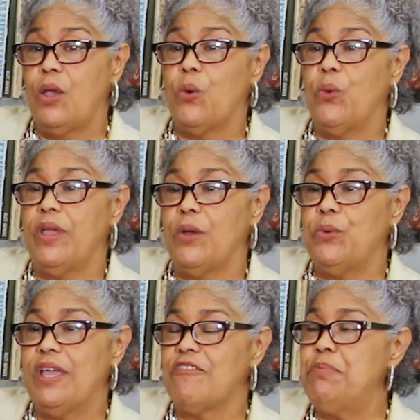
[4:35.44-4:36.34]
where
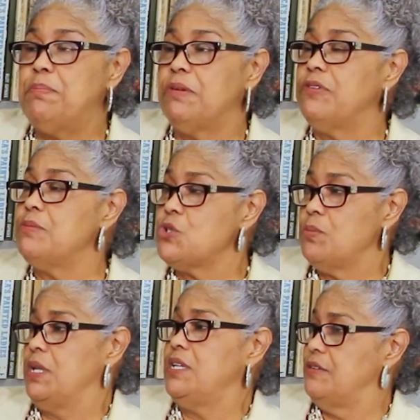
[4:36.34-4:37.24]
we have people from so
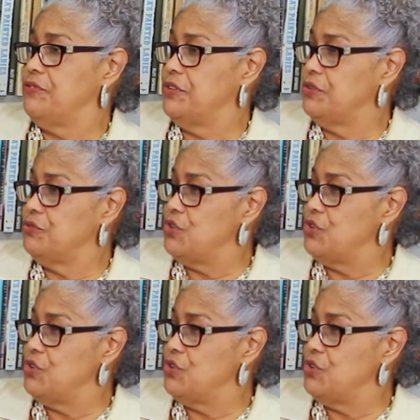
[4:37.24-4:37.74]
many different